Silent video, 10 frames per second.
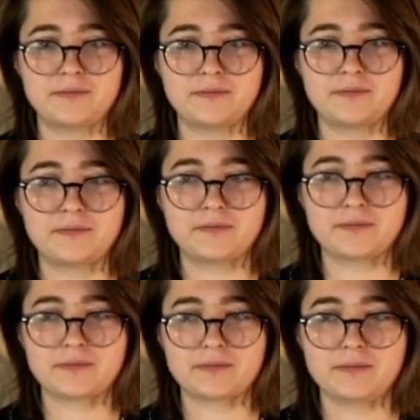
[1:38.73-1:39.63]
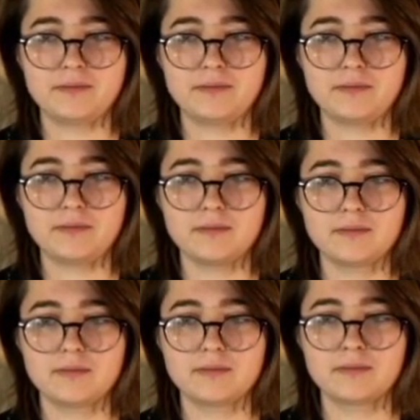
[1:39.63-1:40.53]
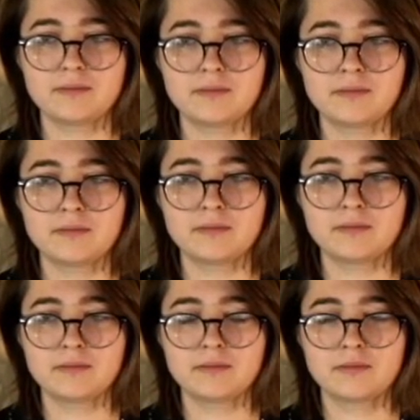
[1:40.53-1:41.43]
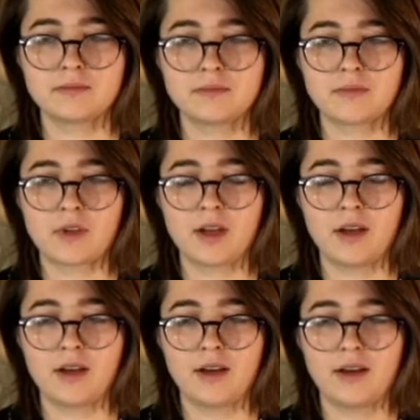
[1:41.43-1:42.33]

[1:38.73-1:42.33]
(silence)